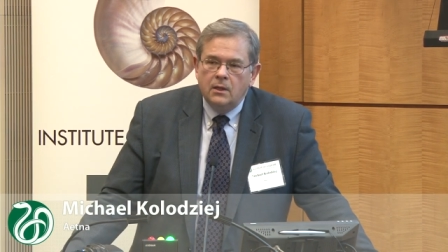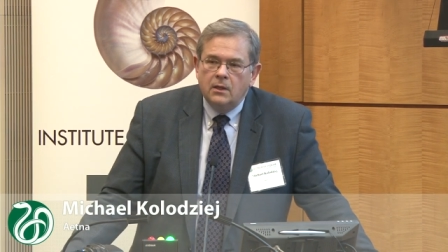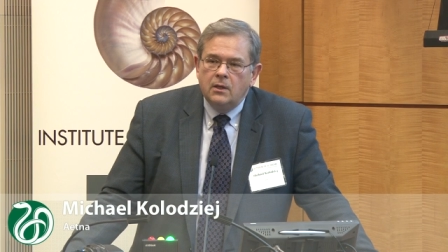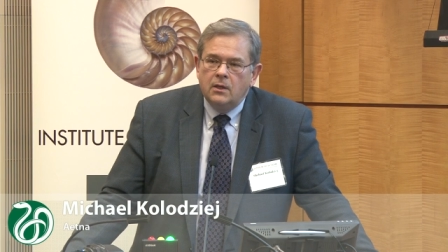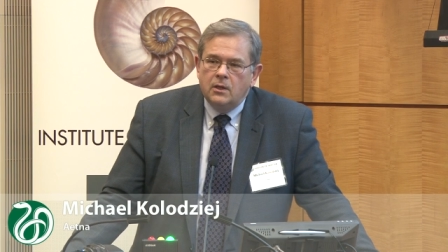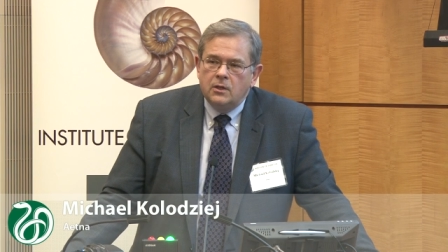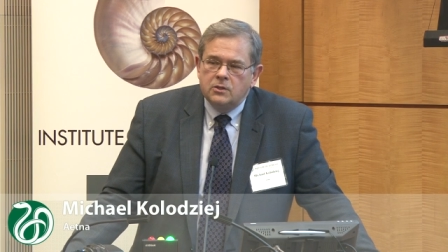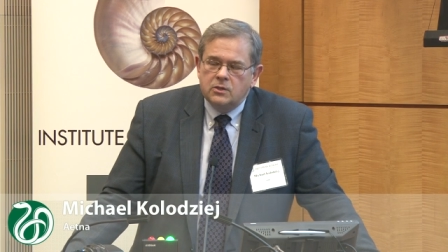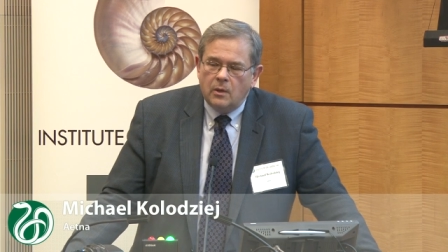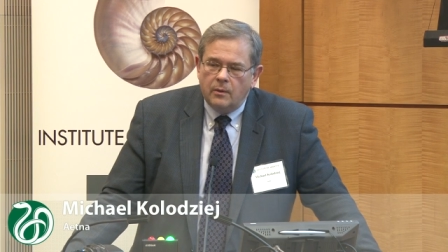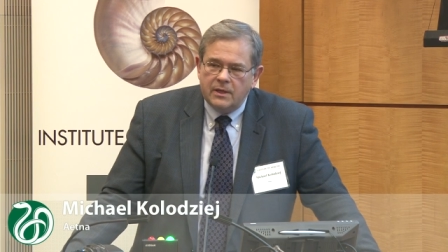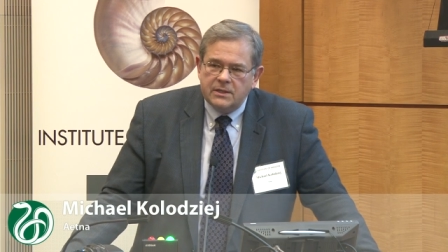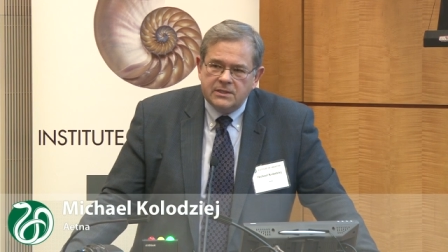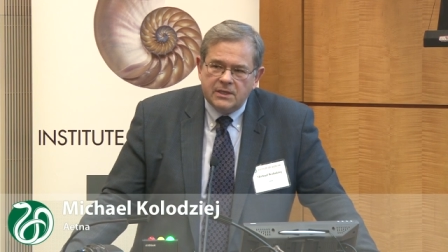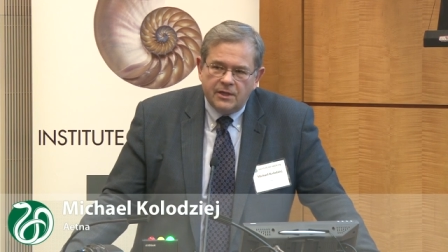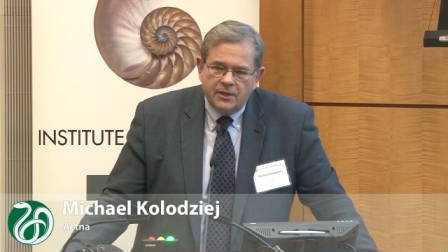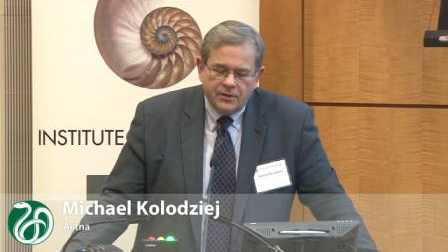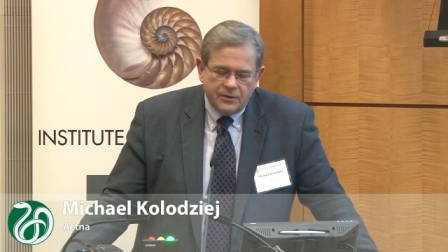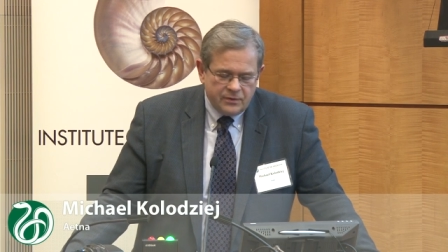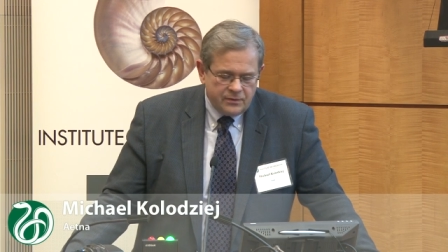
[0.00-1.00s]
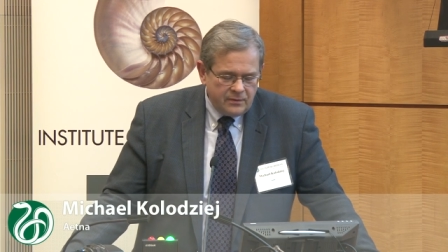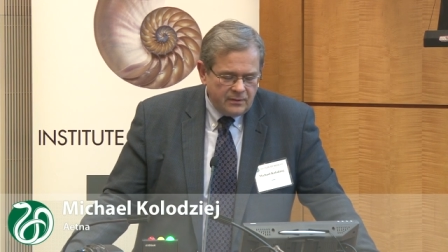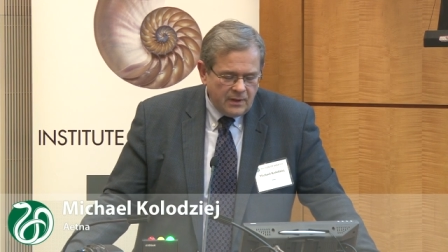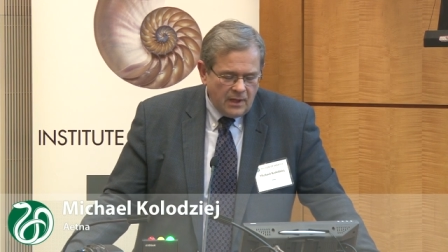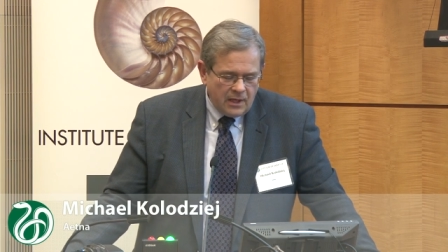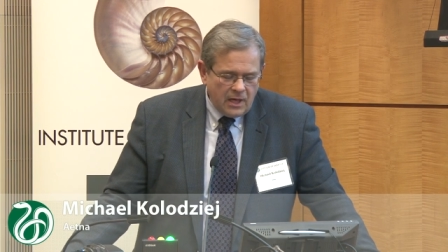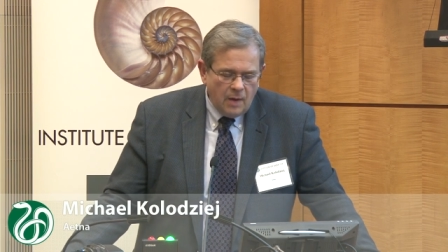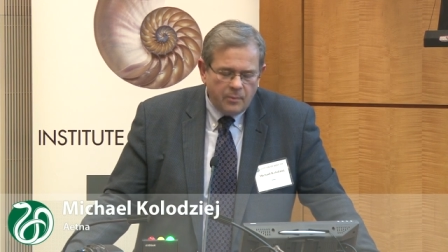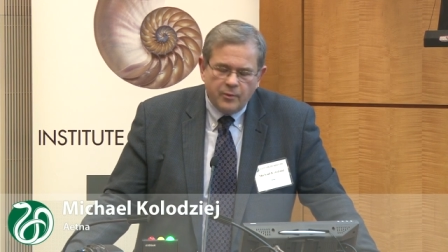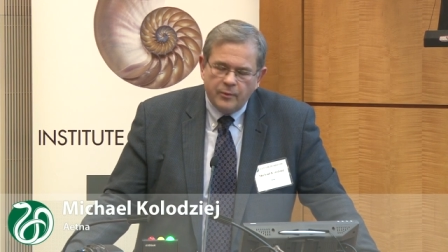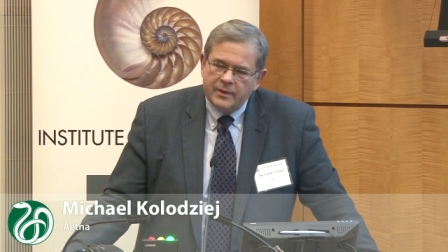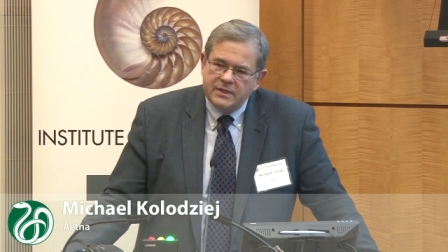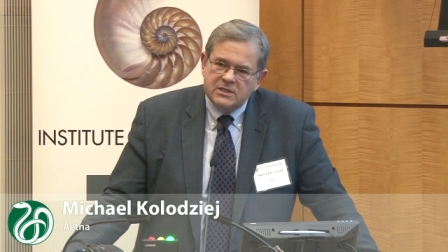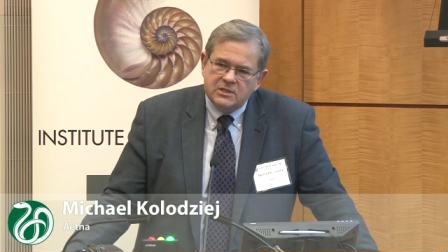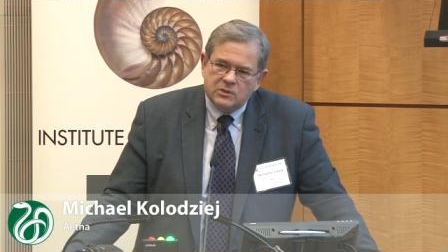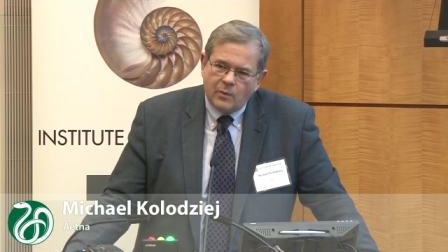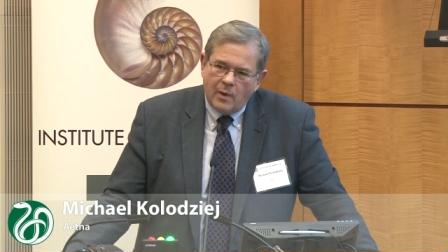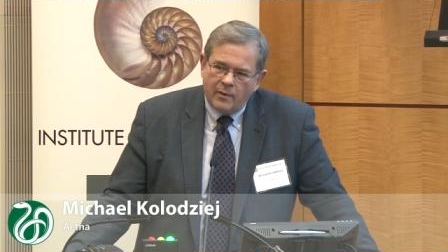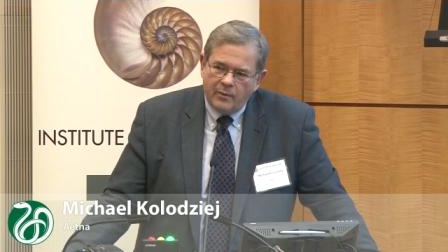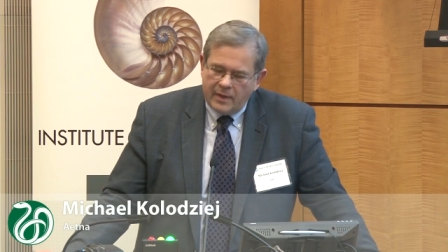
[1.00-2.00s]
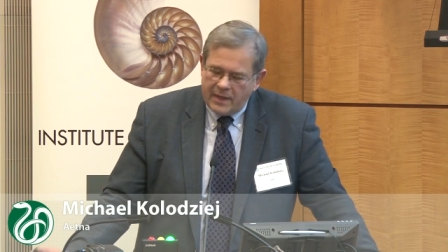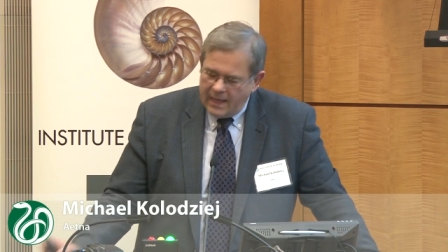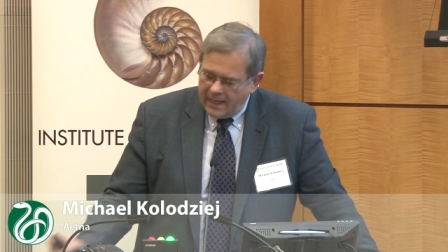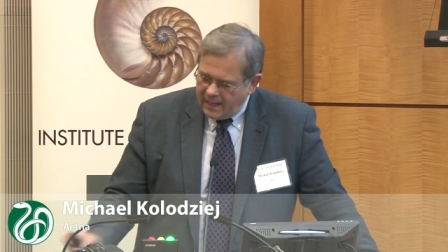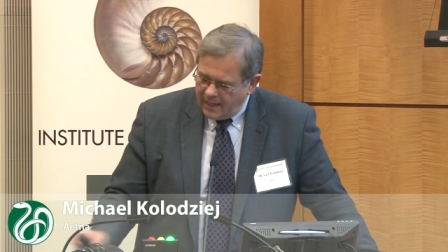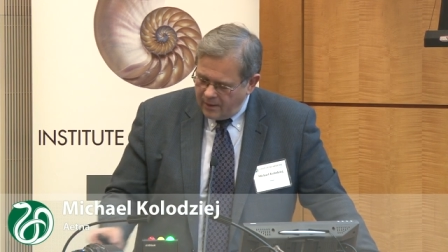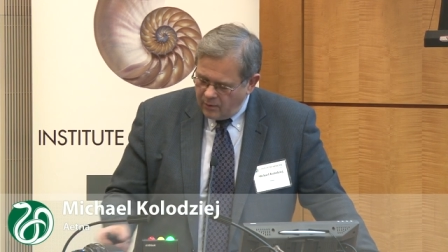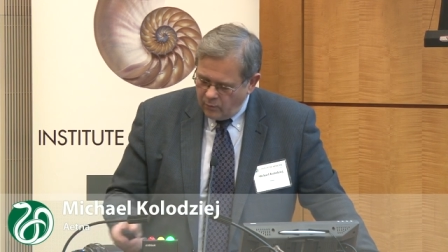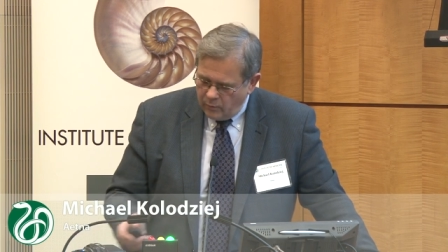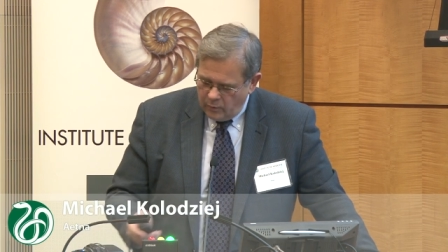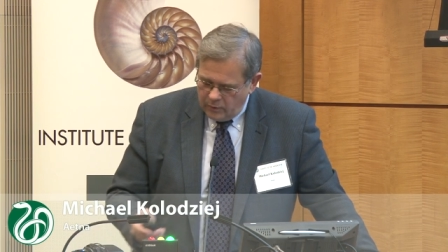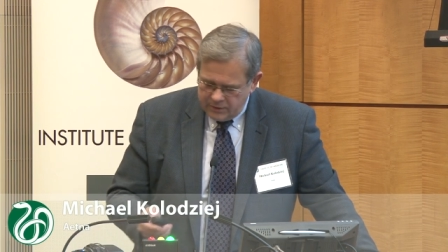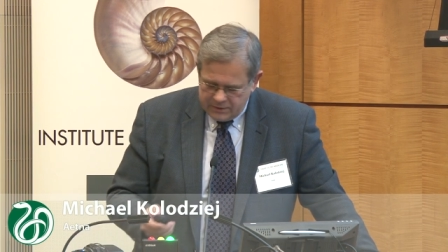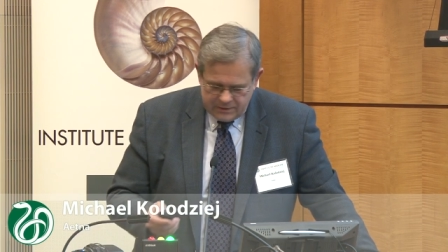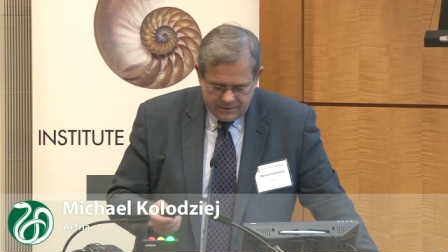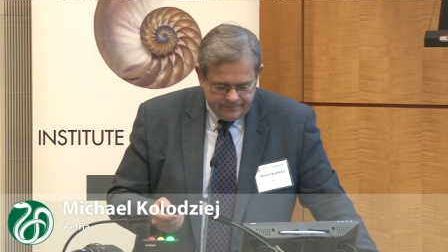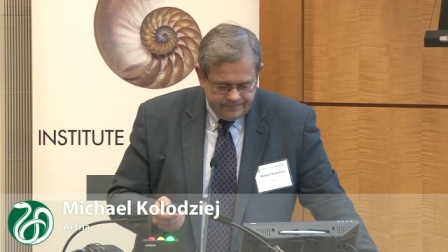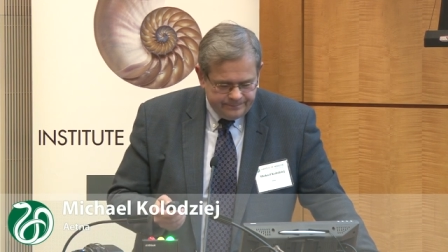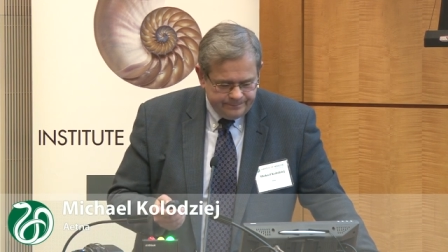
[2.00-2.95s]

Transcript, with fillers: So I want to tell you a couple reasons why we're not out of the woods.